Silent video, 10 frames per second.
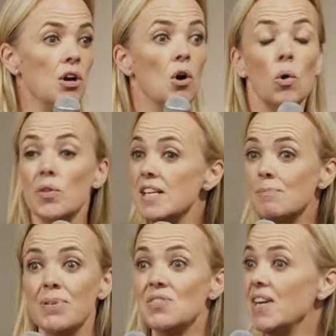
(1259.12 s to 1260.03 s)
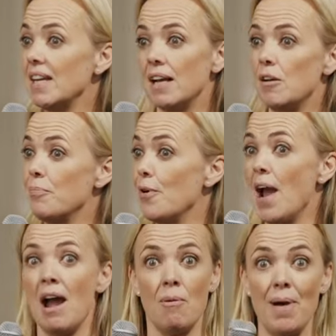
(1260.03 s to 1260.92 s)
or this particular
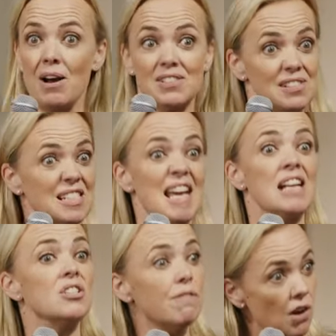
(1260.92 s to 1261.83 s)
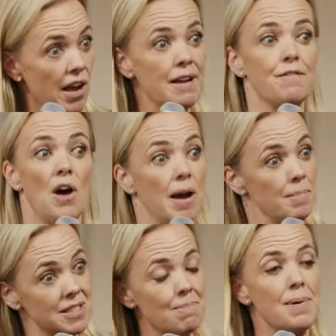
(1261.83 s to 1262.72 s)
prayer about a stage of life that I
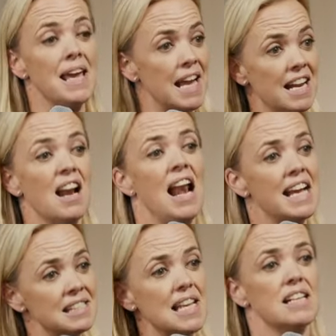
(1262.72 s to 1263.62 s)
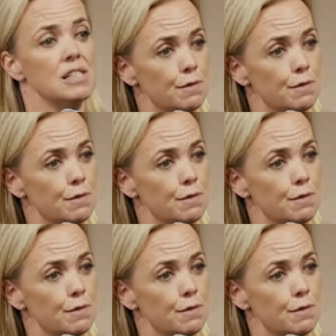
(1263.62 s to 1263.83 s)
must be in, unless that is